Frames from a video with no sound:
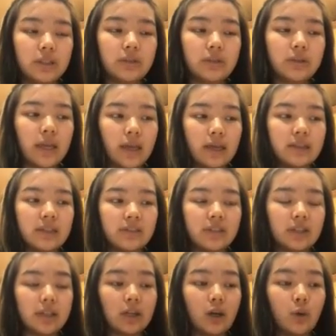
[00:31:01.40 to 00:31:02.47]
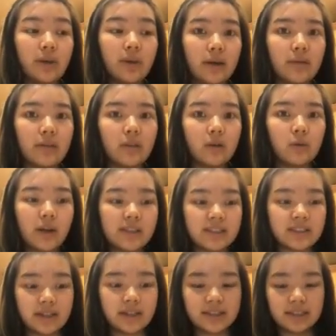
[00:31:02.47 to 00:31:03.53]
you can definitely go without the white
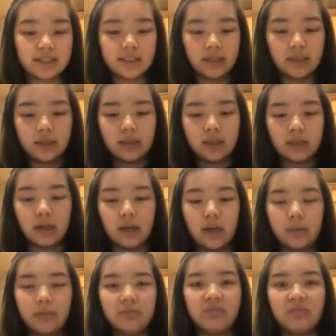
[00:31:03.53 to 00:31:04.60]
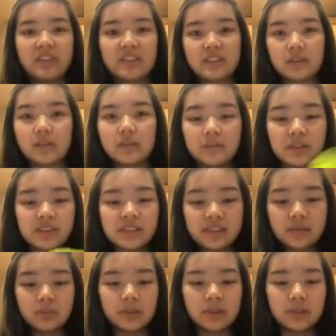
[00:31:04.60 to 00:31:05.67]
sauce. So just
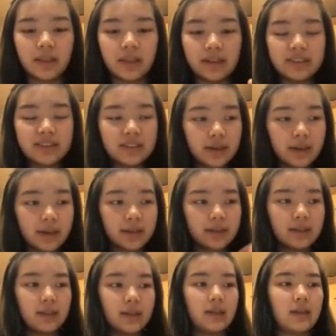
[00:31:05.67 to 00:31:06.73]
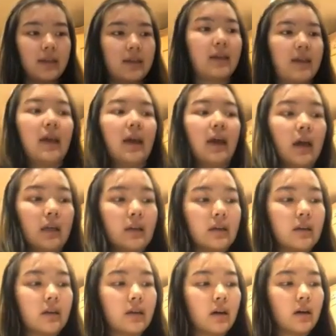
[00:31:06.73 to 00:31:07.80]
put the lettuce on,
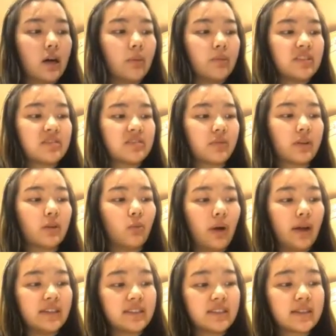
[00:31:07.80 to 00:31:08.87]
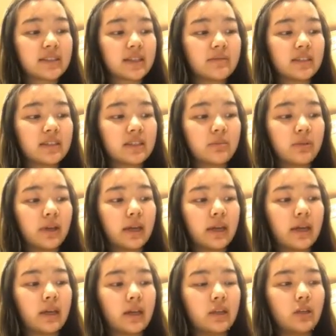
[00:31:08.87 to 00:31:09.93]
and this is where the white sauce comes into
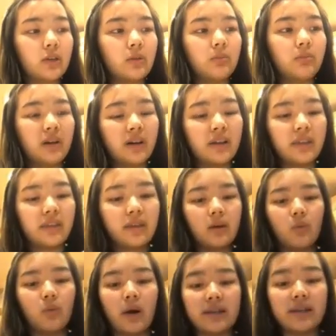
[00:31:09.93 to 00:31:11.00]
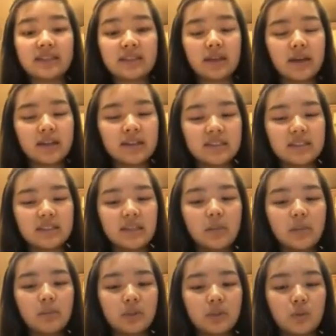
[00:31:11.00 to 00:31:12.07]
play. You put the white sauce
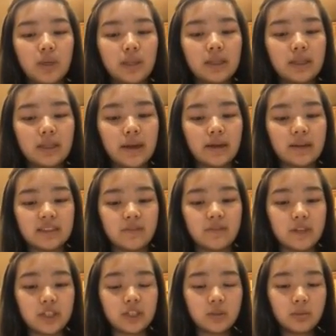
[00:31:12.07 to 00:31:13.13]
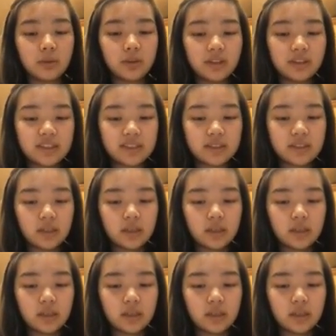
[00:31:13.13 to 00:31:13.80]
between the layers of vegetables.